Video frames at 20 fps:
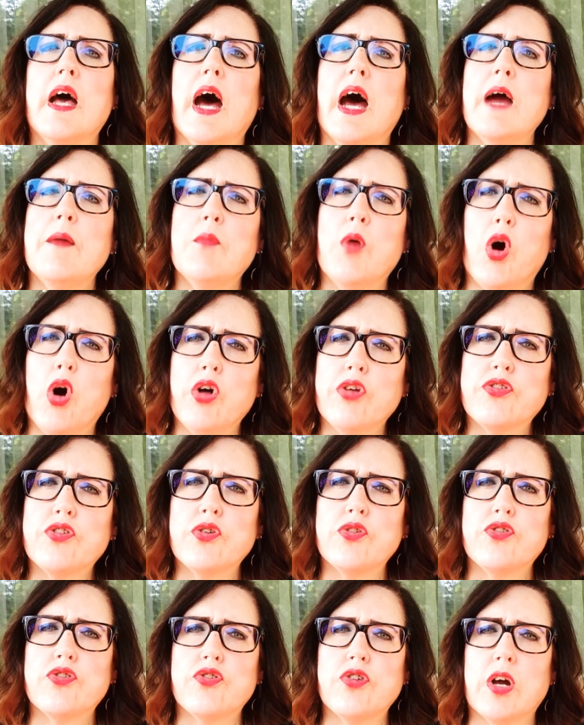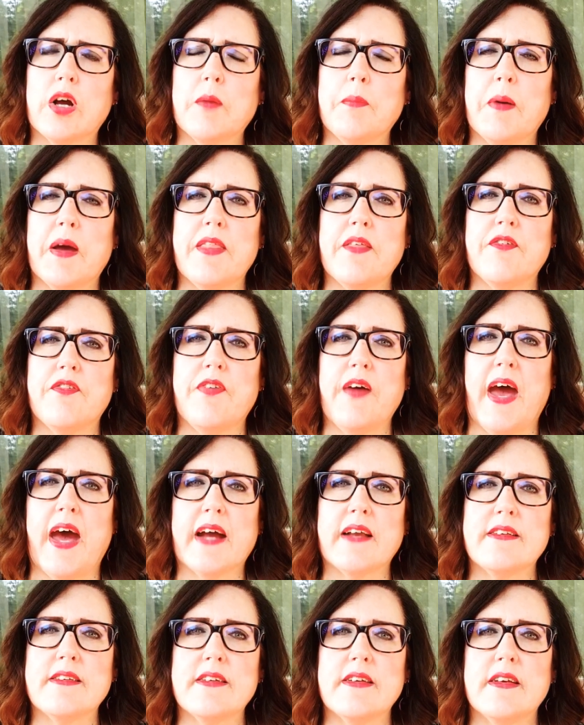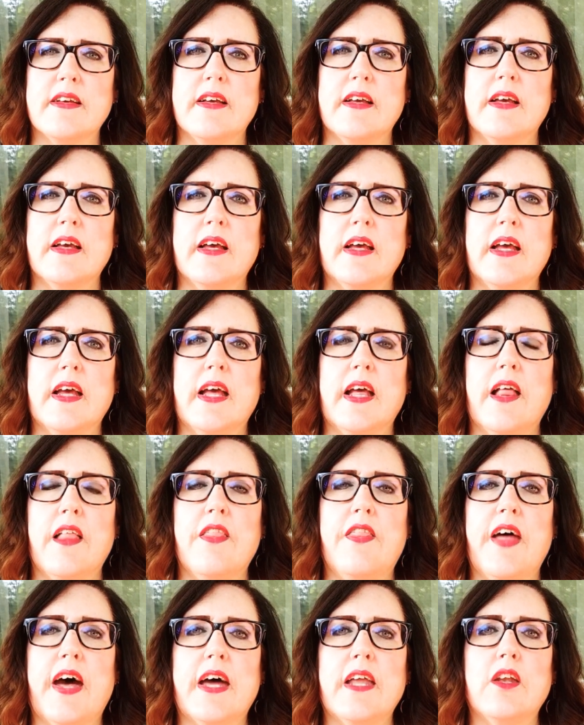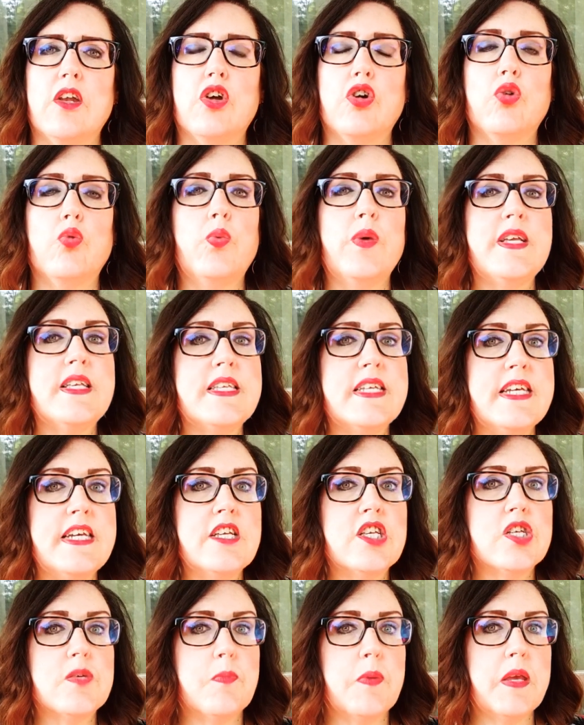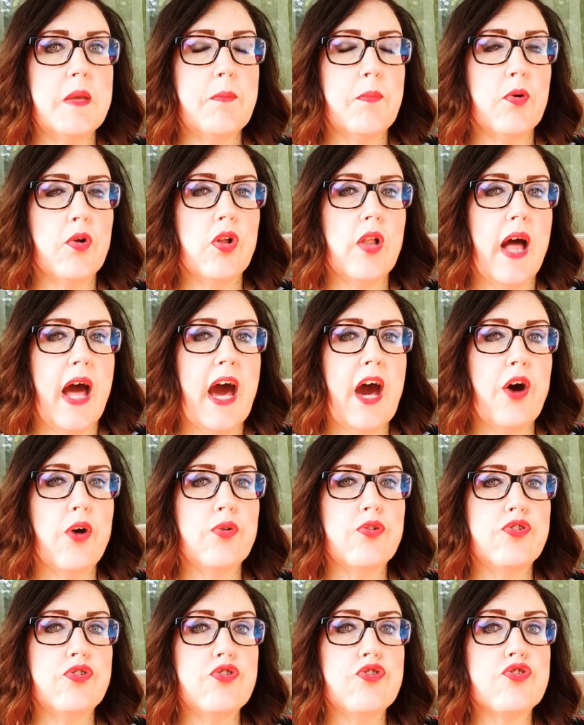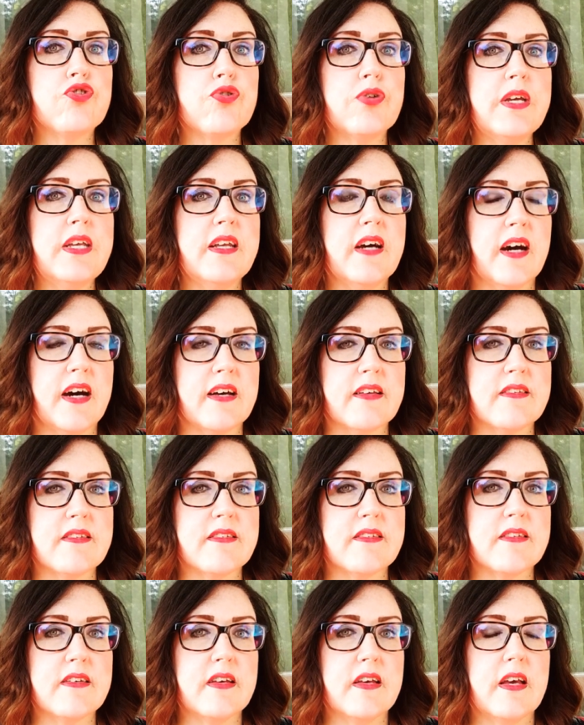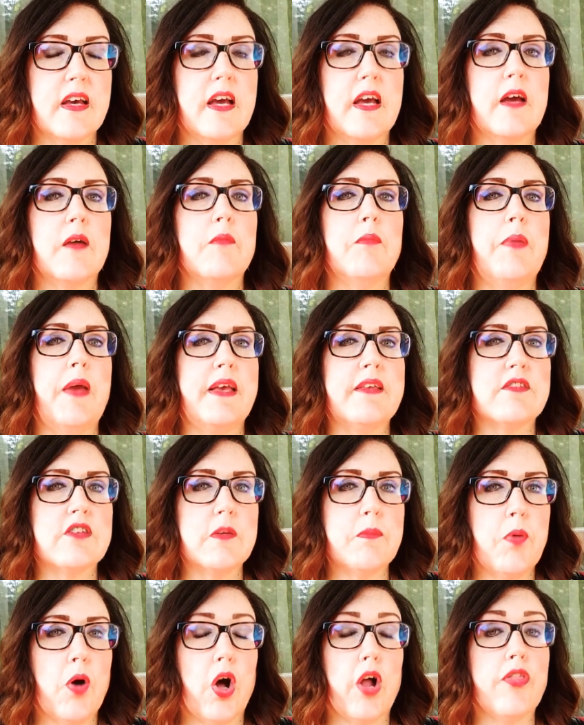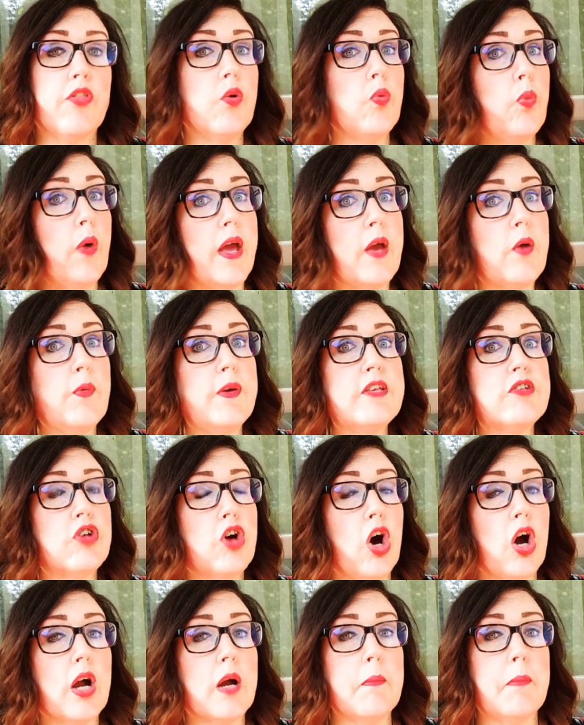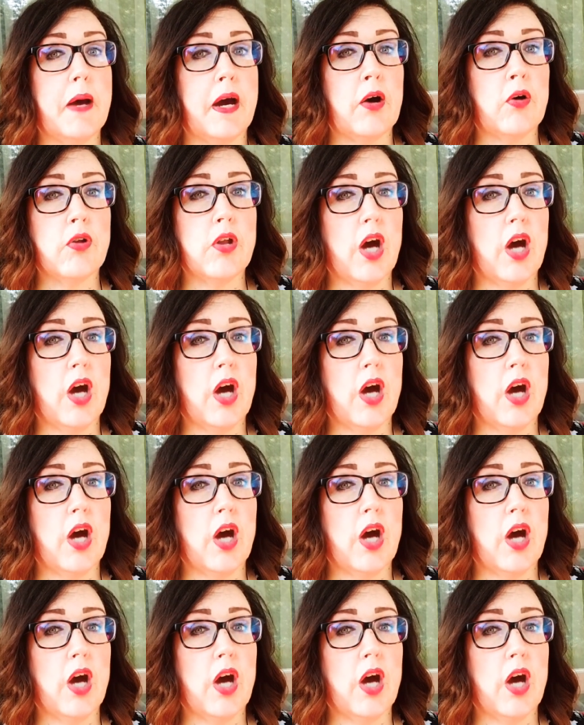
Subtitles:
I'm also struck by the fact that we teach people how to treat us based upon the way we talk about